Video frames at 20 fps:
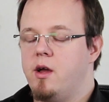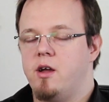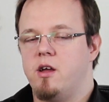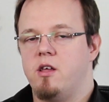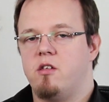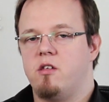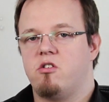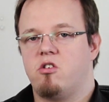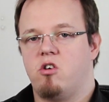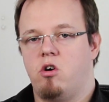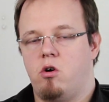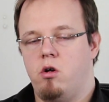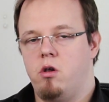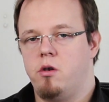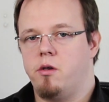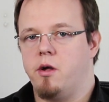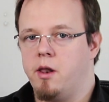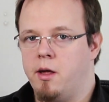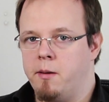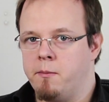It's
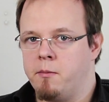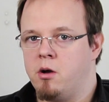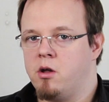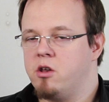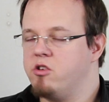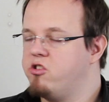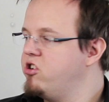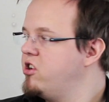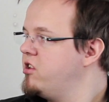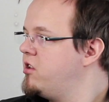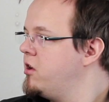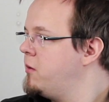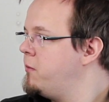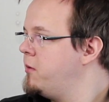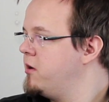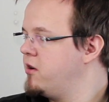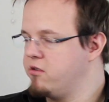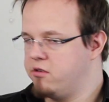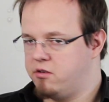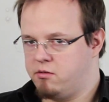called, and I'm gonna cheat here
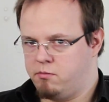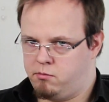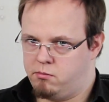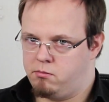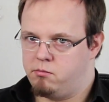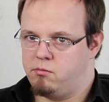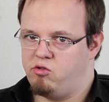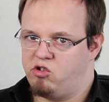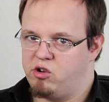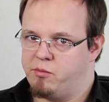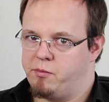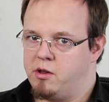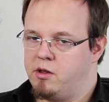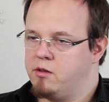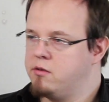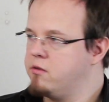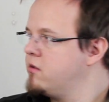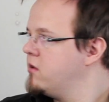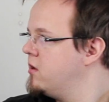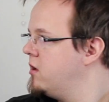because
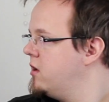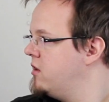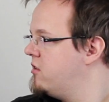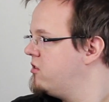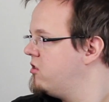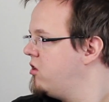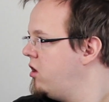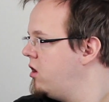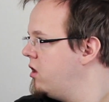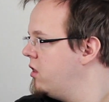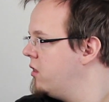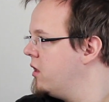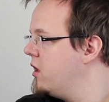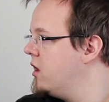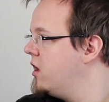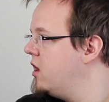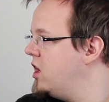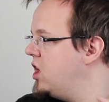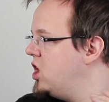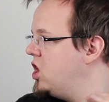Japanese, it's called
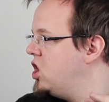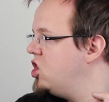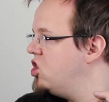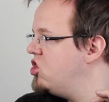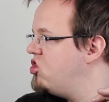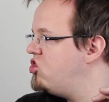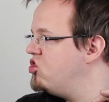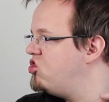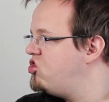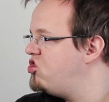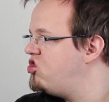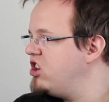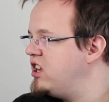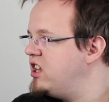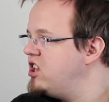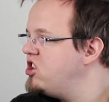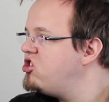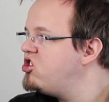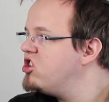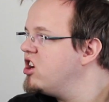the
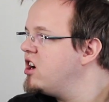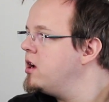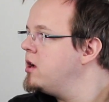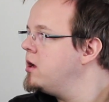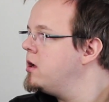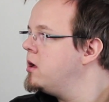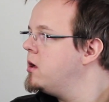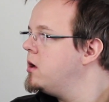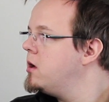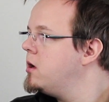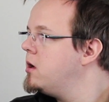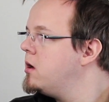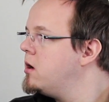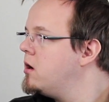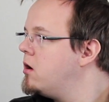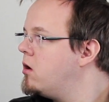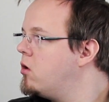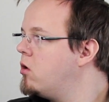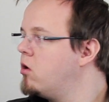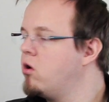Shuchinsha
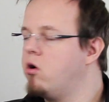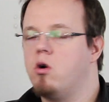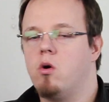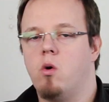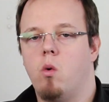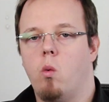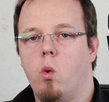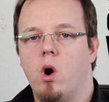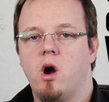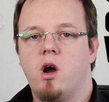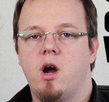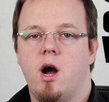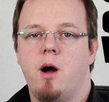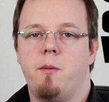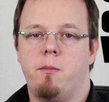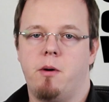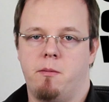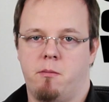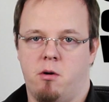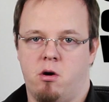or
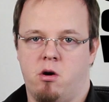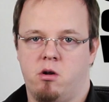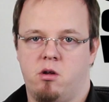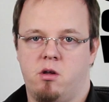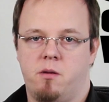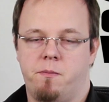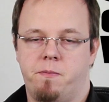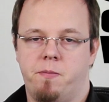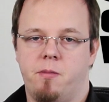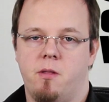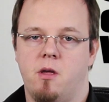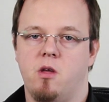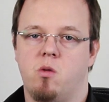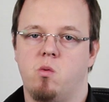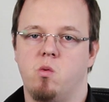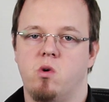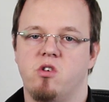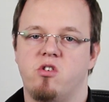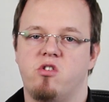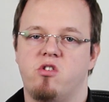Wakaba mark.
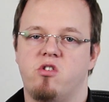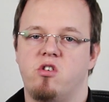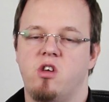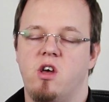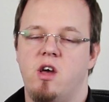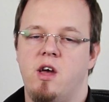It was